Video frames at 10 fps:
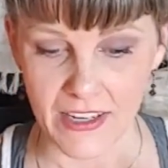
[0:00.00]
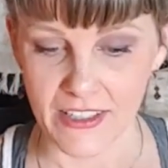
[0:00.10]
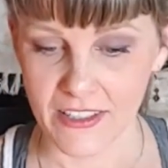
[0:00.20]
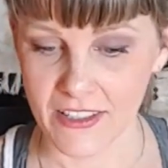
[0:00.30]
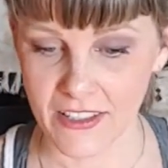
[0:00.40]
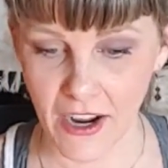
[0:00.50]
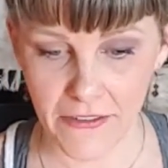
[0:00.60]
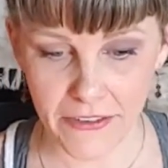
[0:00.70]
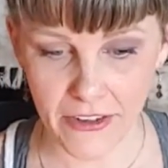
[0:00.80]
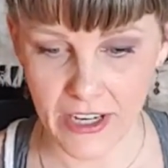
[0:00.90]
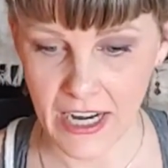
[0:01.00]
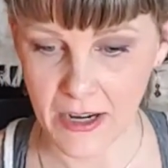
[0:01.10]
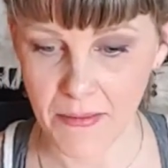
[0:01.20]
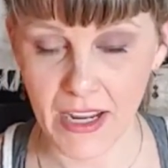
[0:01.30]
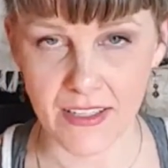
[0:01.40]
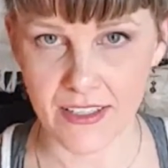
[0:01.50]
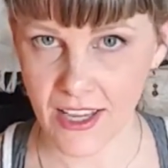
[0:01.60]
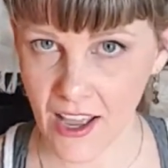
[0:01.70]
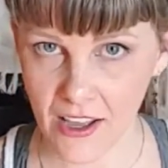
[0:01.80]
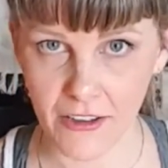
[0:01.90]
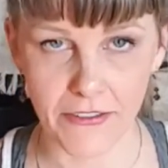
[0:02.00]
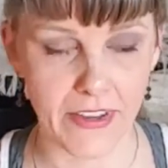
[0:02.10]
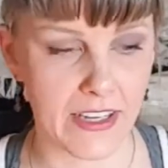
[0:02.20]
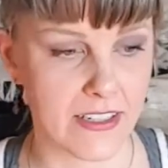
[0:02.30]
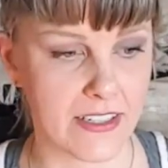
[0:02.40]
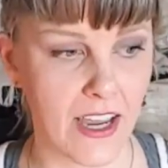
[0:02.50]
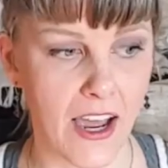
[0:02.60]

discovering myself and